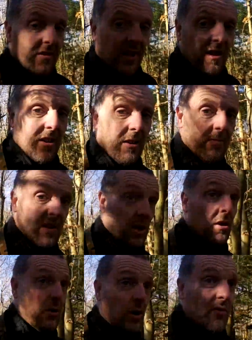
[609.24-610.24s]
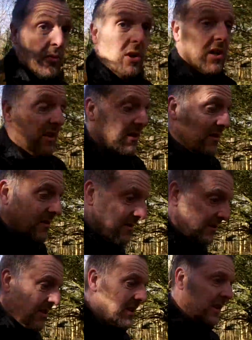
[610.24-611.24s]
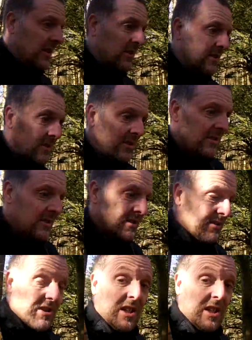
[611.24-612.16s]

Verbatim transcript: They, um, they are off-white.